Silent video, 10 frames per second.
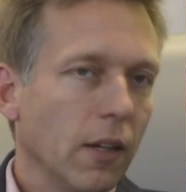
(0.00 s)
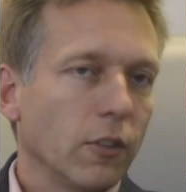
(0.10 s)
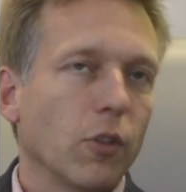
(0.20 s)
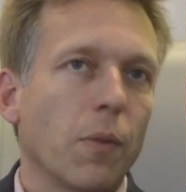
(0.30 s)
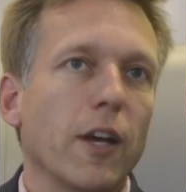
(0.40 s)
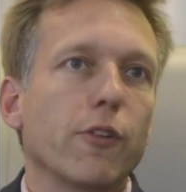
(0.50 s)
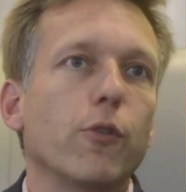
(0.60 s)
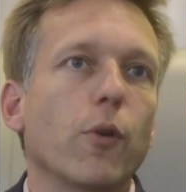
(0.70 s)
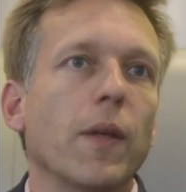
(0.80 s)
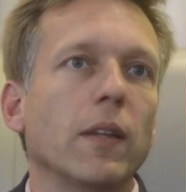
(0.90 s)
So
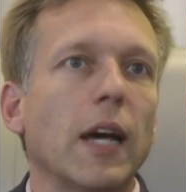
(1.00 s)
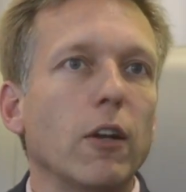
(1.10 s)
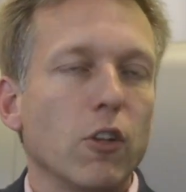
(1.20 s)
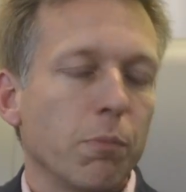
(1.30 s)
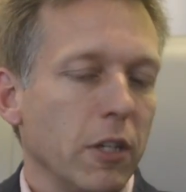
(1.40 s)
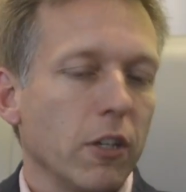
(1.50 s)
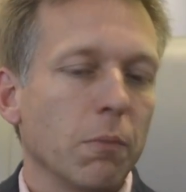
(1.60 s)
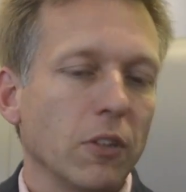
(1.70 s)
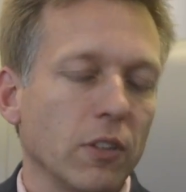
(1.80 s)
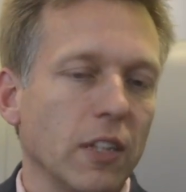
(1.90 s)
therefore, that now the European
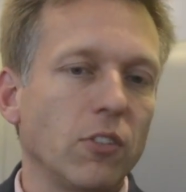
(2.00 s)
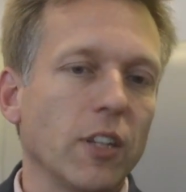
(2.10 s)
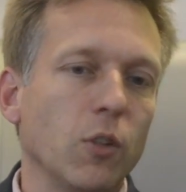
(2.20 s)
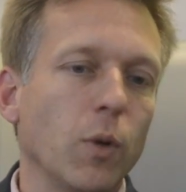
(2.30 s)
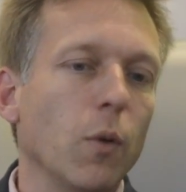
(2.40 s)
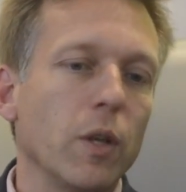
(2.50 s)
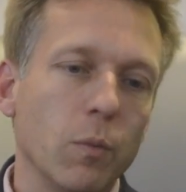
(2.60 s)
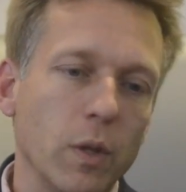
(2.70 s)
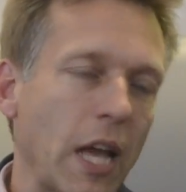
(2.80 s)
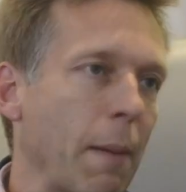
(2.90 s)
Commission has said, well,
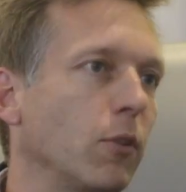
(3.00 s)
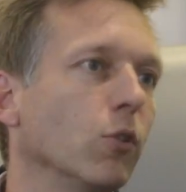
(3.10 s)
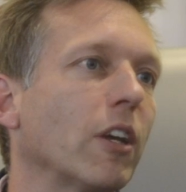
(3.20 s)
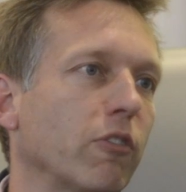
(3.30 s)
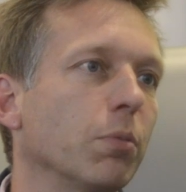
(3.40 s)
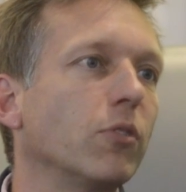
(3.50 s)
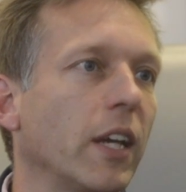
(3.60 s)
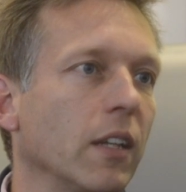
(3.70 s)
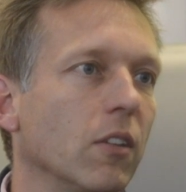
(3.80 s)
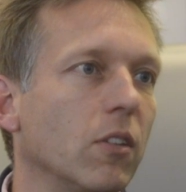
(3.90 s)
we'll cap it to
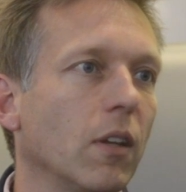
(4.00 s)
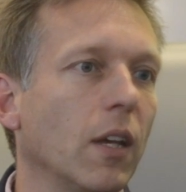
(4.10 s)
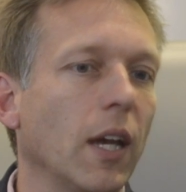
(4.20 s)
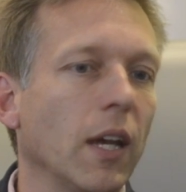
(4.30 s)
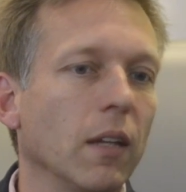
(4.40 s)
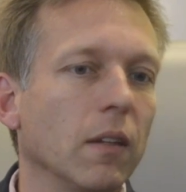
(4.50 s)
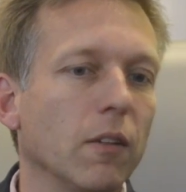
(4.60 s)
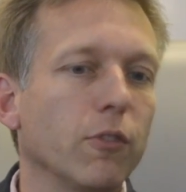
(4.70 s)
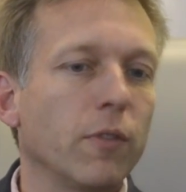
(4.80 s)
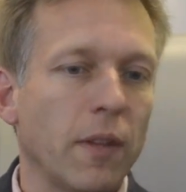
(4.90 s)
7%, and
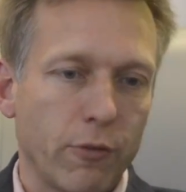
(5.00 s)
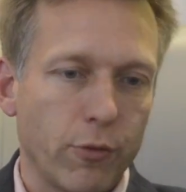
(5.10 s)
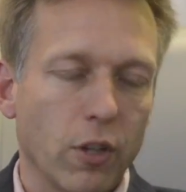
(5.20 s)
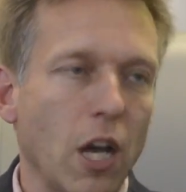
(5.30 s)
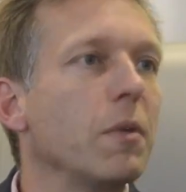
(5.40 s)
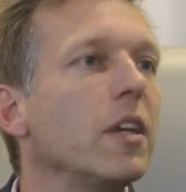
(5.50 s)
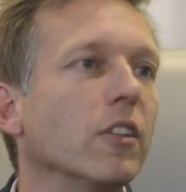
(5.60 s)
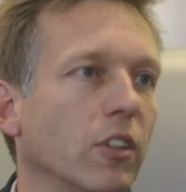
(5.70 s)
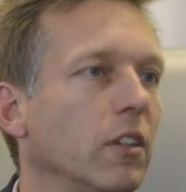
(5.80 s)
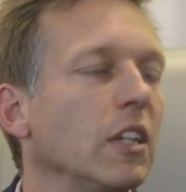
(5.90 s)
for the coming
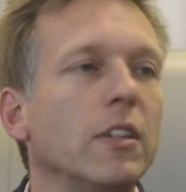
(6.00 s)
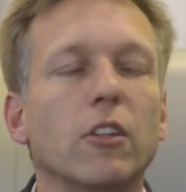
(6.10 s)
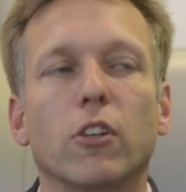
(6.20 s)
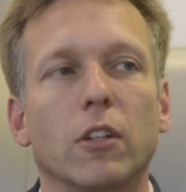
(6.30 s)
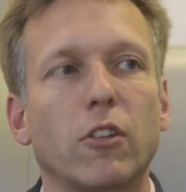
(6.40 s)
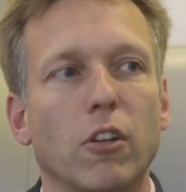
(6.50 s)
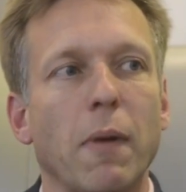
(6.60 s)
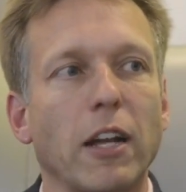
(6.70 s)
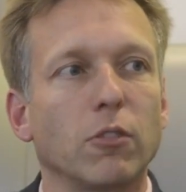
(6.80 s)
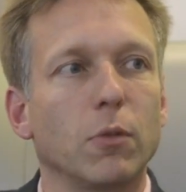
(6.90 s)
years at least, that's our
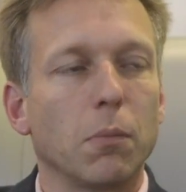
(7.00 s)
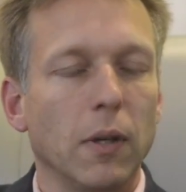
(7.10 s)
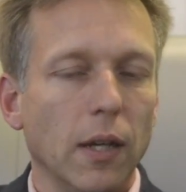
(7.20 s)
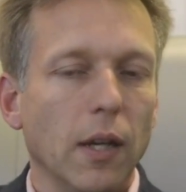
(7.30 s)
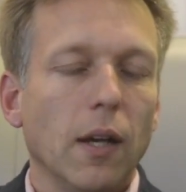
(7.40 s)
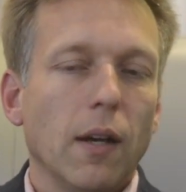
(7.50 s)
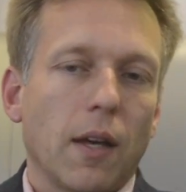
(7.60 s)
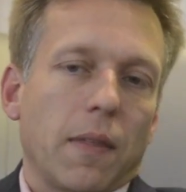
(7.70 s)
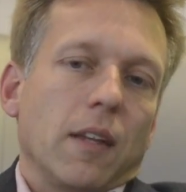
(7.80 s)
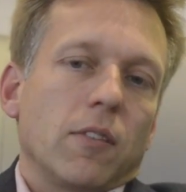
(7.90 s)
maximum.
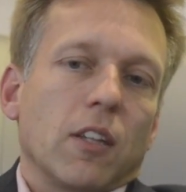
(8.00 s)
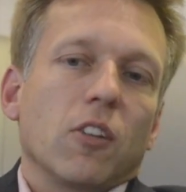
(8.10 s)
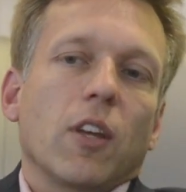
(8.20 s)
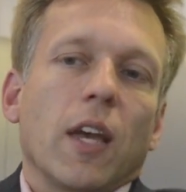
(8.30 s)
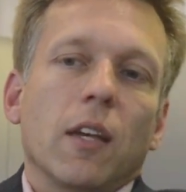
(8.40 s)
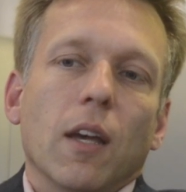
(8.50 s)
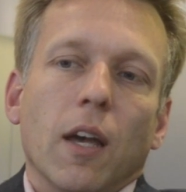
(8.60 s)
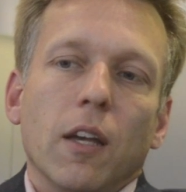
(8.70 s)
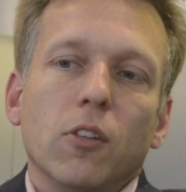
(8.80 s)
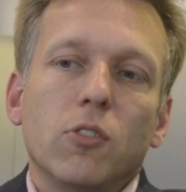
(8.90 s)
I think that is
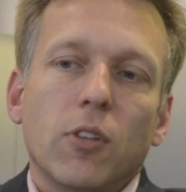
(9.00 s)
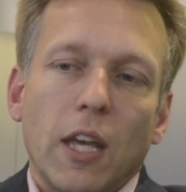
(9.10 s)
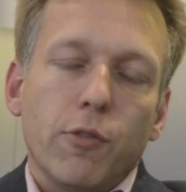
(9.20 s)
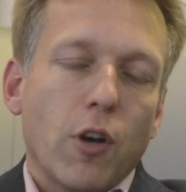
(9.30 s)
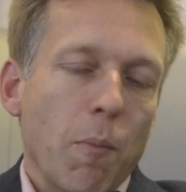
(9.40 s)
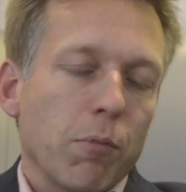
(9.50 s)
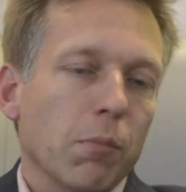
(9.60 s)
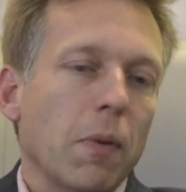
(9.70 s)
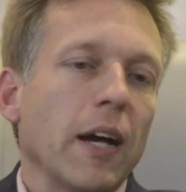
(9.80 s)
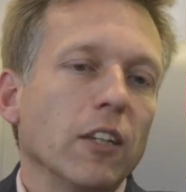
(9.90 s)
a safe
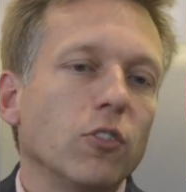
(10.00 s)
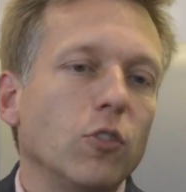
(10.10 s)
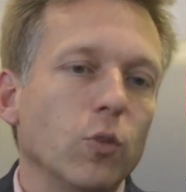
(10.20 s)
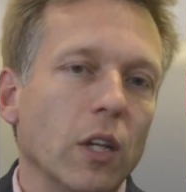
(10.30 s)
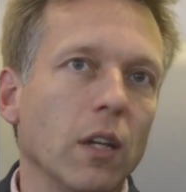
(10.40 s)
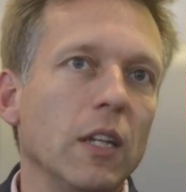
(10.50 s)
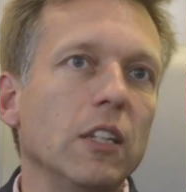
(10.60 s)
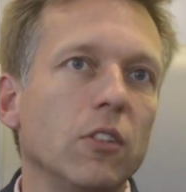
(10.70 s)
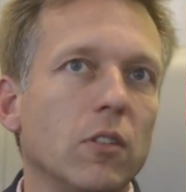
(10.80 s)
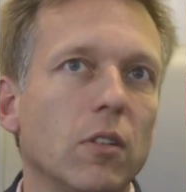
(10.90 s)
compromise to at
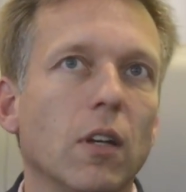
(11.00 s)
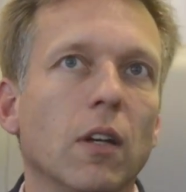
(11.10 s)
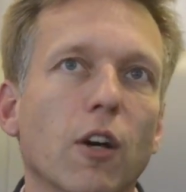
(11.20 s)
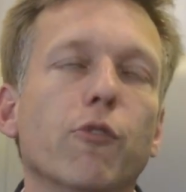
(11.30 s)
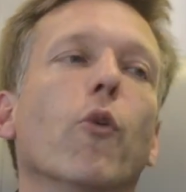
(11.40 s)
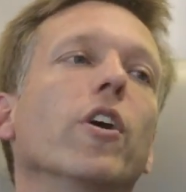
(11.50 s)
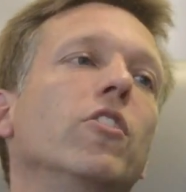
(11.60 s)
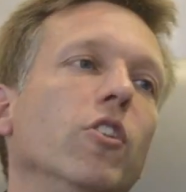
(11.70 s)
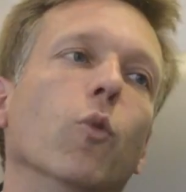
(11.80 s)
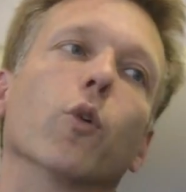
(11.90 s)
least
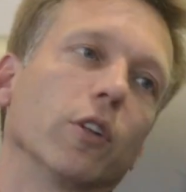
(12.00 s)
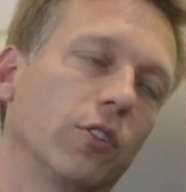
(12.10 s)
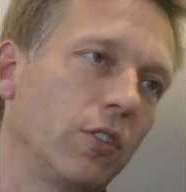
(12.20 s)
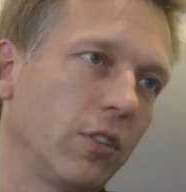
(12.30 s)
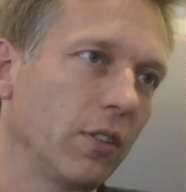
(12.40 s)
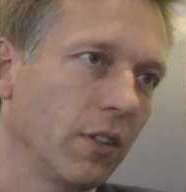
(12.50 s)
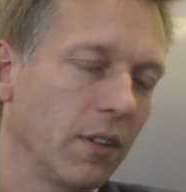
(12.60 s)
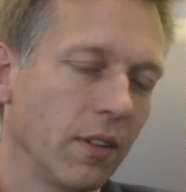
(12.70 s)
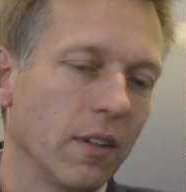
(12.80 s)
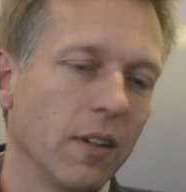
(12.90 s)
avoid the worst
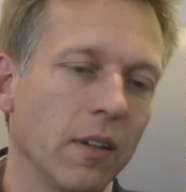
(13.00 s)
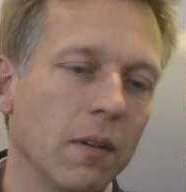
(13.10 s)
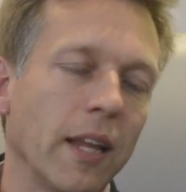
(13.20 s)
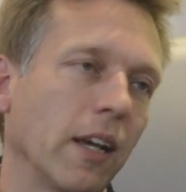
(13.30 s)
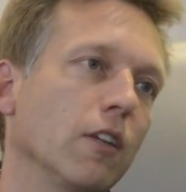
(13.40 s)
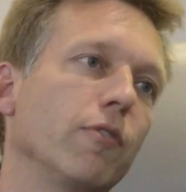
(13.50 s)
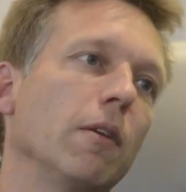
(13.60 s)
negative